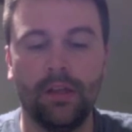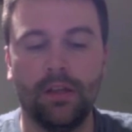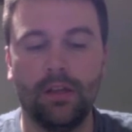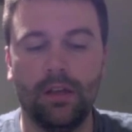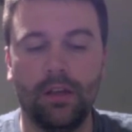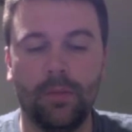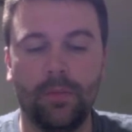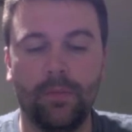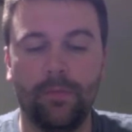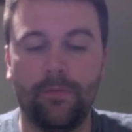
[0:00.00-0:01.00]

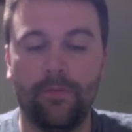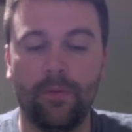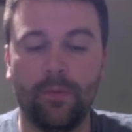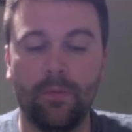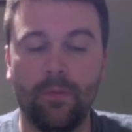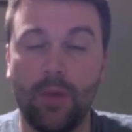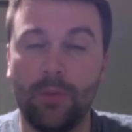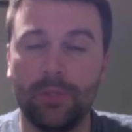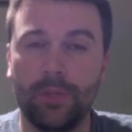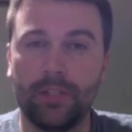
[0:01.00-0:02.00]
From my
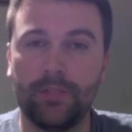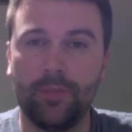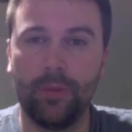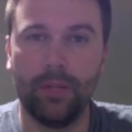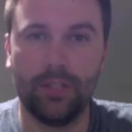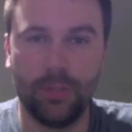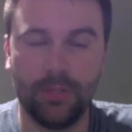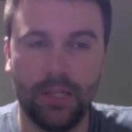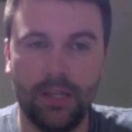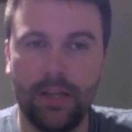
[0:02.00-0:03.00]
perspective, the people that jumped
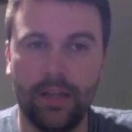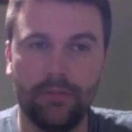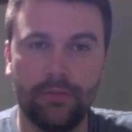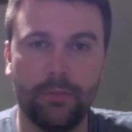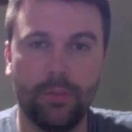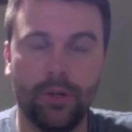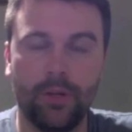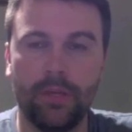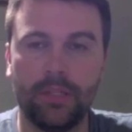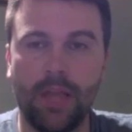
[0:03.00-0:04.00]
ahead have pretty
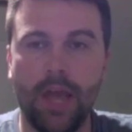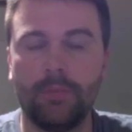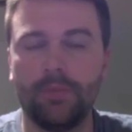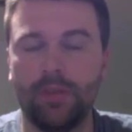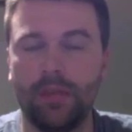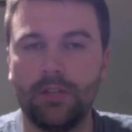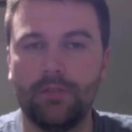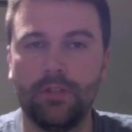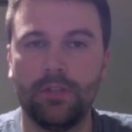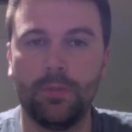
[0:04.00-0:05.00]
amazing apps as
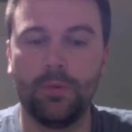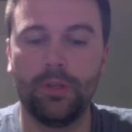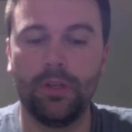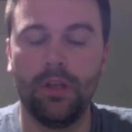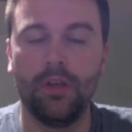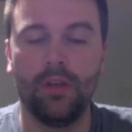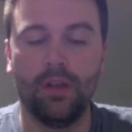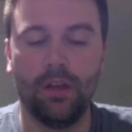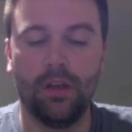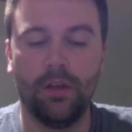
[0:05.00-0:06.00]
of this point.
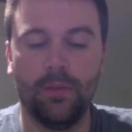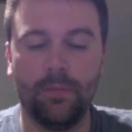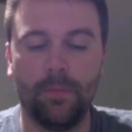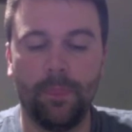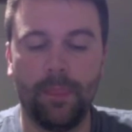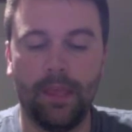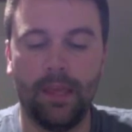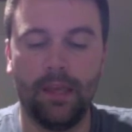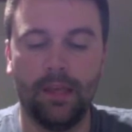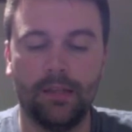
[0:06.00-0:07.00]

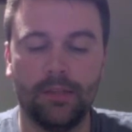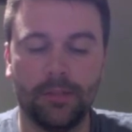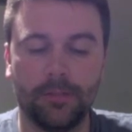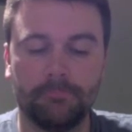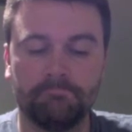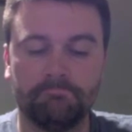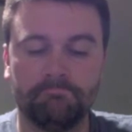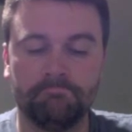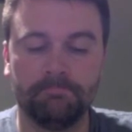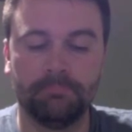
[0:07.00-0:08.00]
And
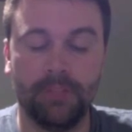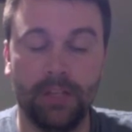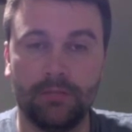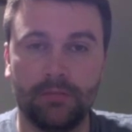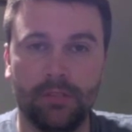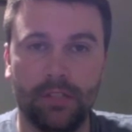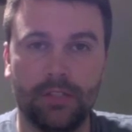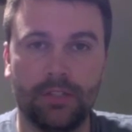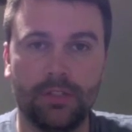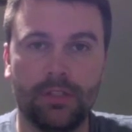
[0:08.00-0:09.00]
yeah,
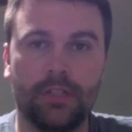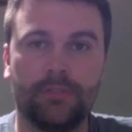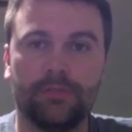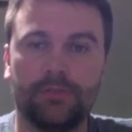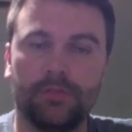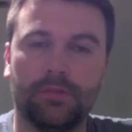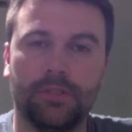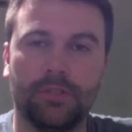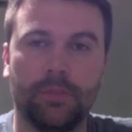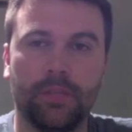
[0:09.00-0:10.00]
it's good stuff.
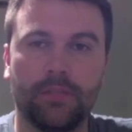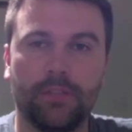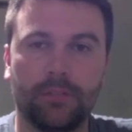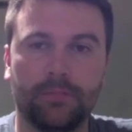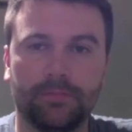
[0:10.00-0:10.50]
So best of luck.